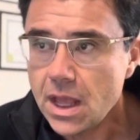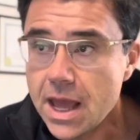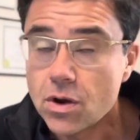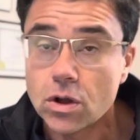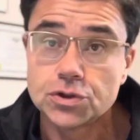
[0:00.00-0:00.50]

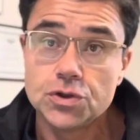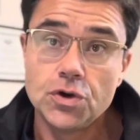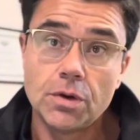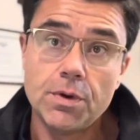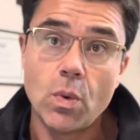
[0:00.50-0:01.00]
And also you
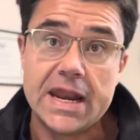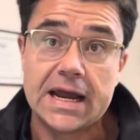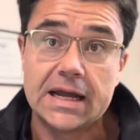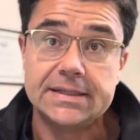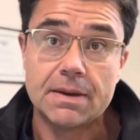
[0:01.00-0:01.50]
could be
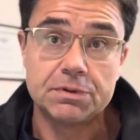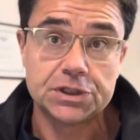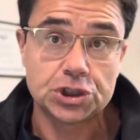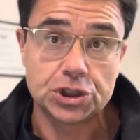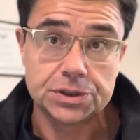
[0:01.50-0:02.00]
waiting on
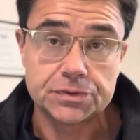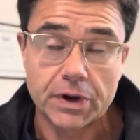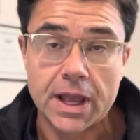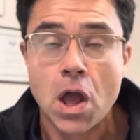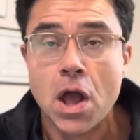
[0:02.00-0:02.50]
depositions,
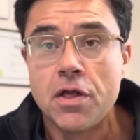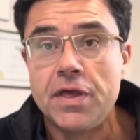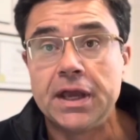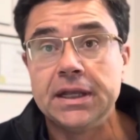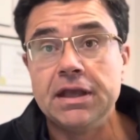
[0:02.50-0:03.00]
right?
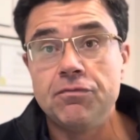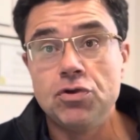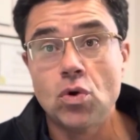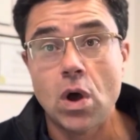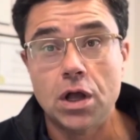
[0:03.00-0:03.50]
They could give
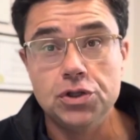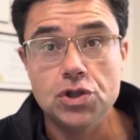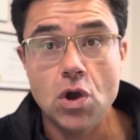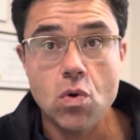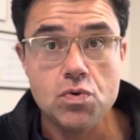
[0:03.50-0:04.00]
you a
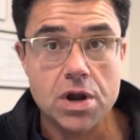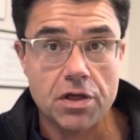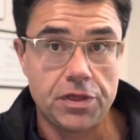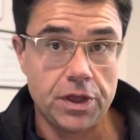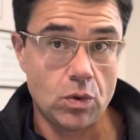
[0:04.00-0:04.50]
know
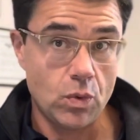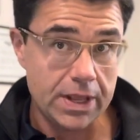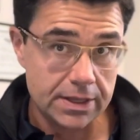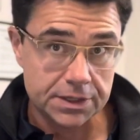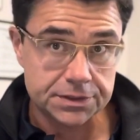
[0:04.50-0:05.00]
nothing
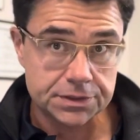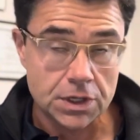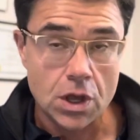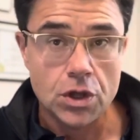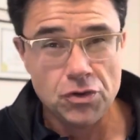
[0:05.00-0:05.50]
witness.
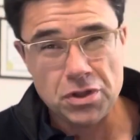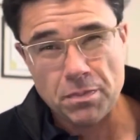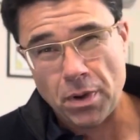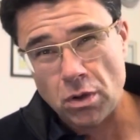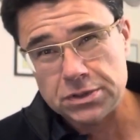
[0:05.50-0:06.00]
You
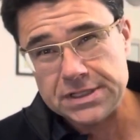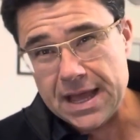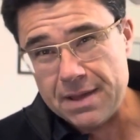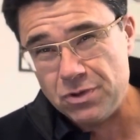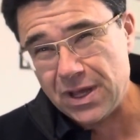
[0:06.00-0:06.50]
depose
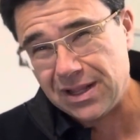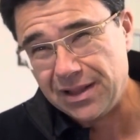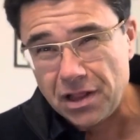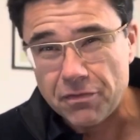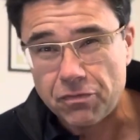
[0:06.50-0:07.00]
them, you get a
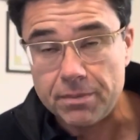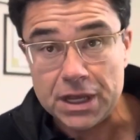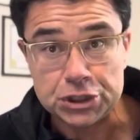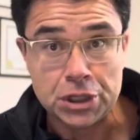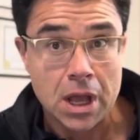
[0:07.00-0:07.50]
little
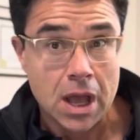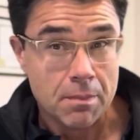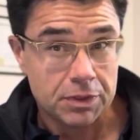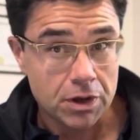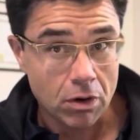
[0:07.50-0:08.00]
information,
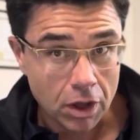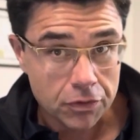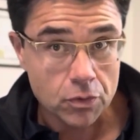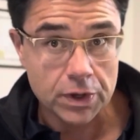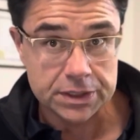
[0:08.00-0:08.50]
but there are
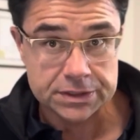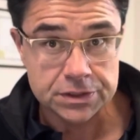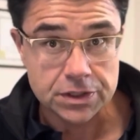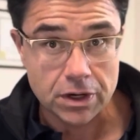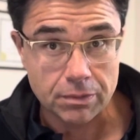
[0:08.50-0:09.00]
other
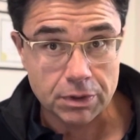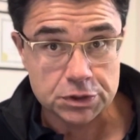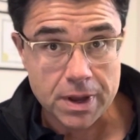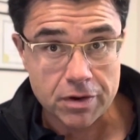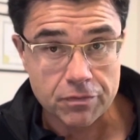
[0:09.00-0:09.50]
witnesses that are
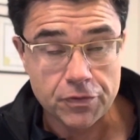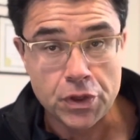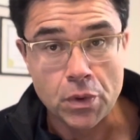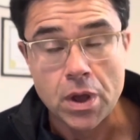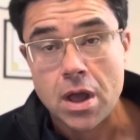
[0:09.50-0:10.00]
much better for
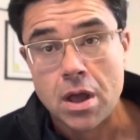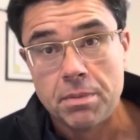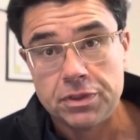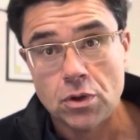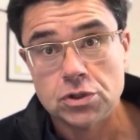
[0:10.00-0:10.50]
you,
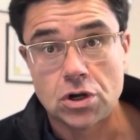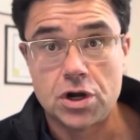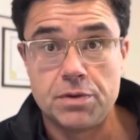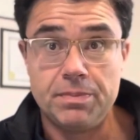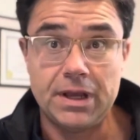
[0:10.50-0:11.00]
but those
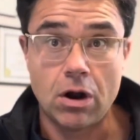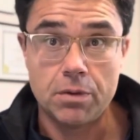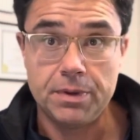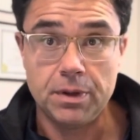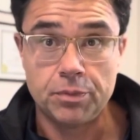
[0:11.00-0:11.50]
aren't, be,
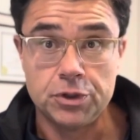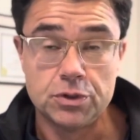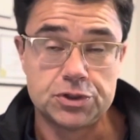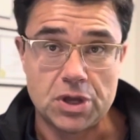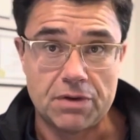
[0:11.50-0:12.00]
aren't being
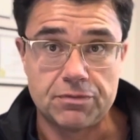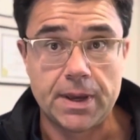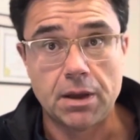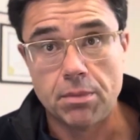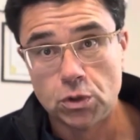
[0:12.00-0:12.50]
produced. So you have to
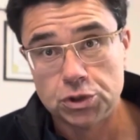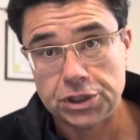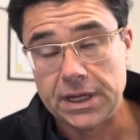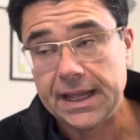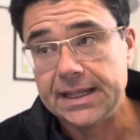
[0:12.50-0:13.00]
make a
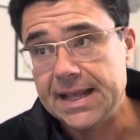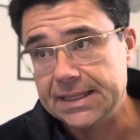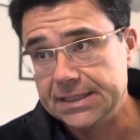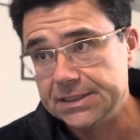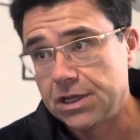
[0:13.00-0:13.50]
motion and get
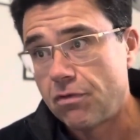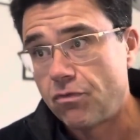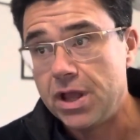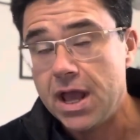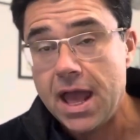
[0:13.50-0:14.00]
that
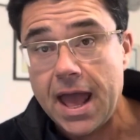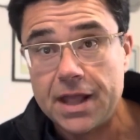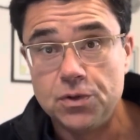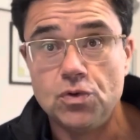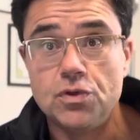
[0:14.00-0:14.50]
discovery
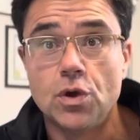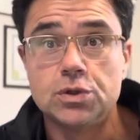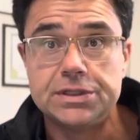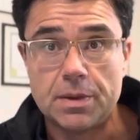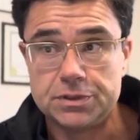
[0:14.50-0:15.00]
and do
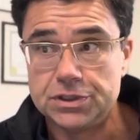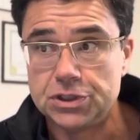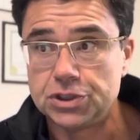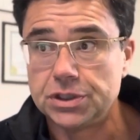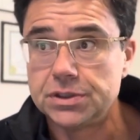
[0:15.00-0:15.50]
those
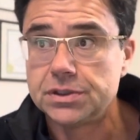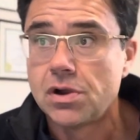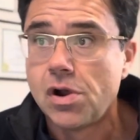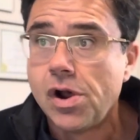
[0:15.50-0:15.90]
depositions.